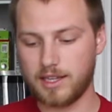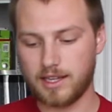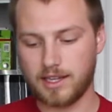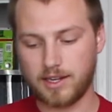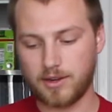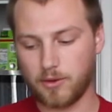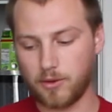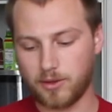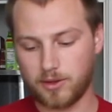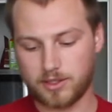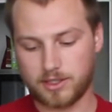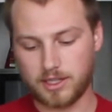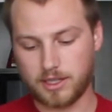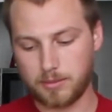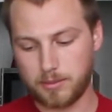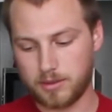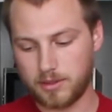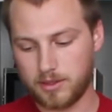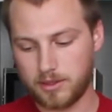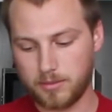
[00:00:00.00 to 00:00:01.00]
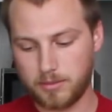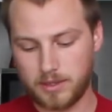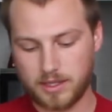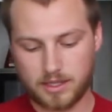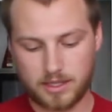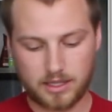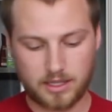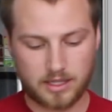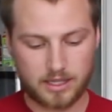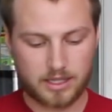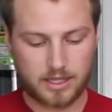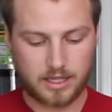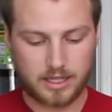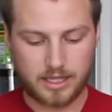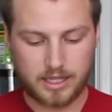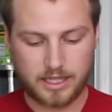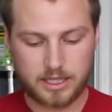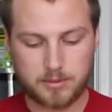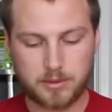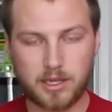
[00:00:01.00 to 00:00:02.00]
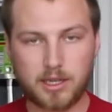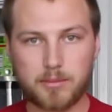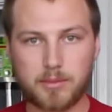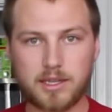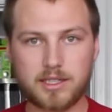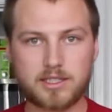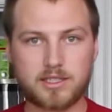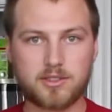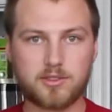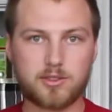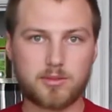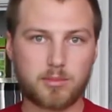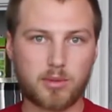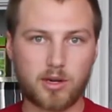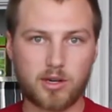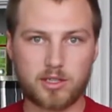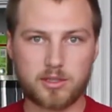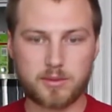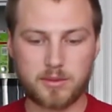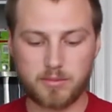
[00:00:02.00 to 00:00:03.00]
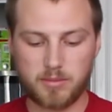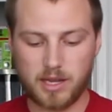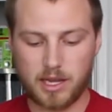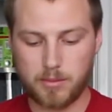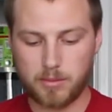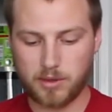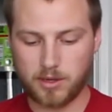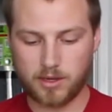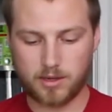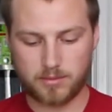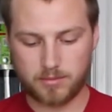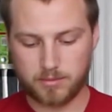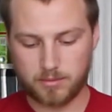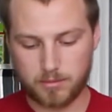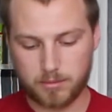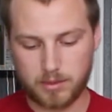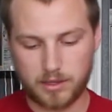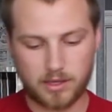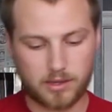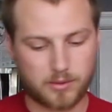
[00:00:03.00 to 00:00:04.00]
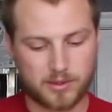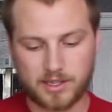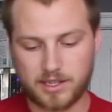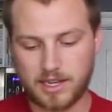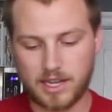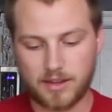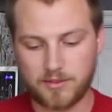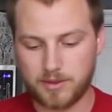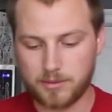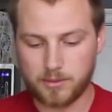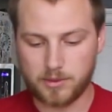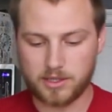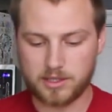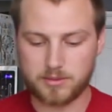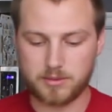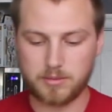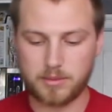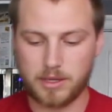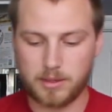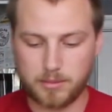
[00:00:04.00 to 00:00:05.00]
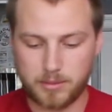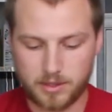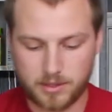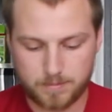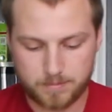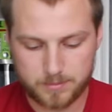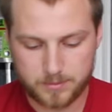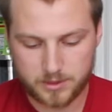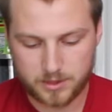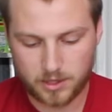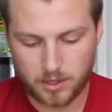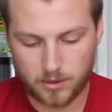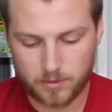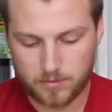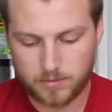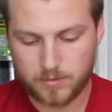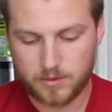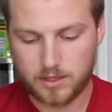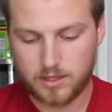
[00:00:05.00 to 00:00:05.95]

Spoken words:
and oil it up a little bit. It's probably best to use parchment paper, but we didn't have any parchment paper, so